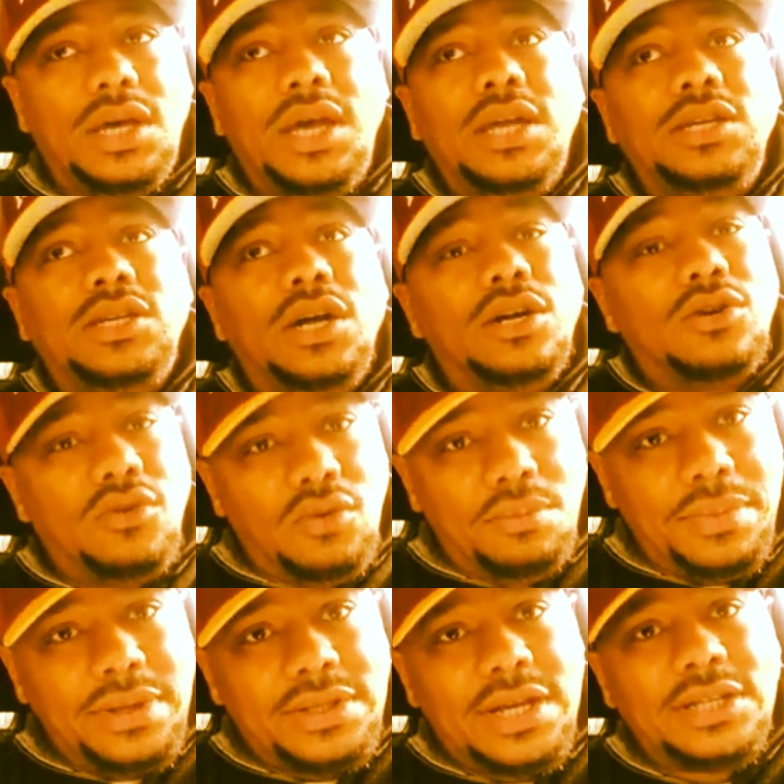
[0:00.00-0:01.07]
And Young
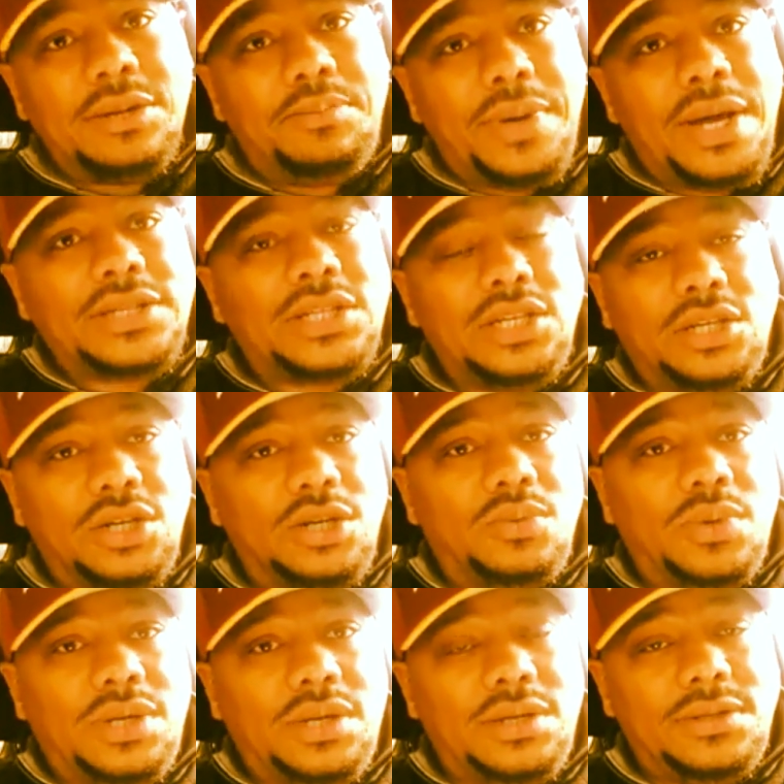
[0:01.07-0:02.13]
Guru did the best he could
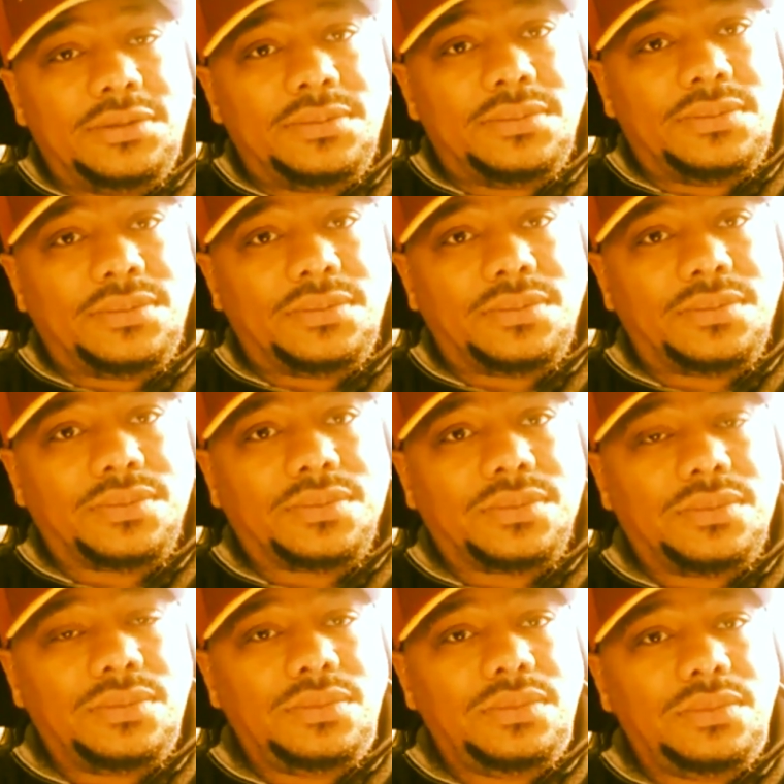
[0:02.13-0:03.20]
with it.
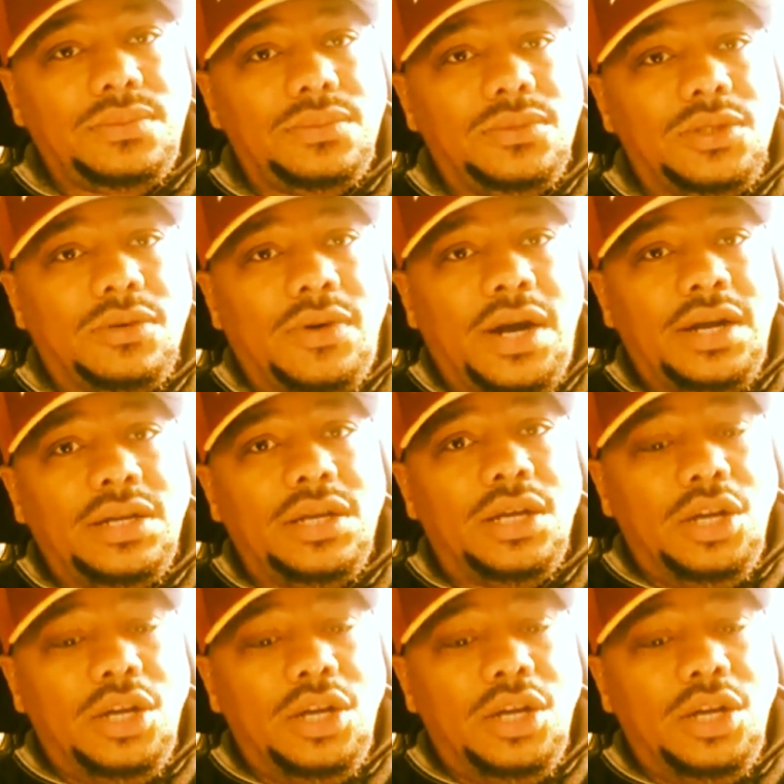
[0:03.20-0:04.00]
Right?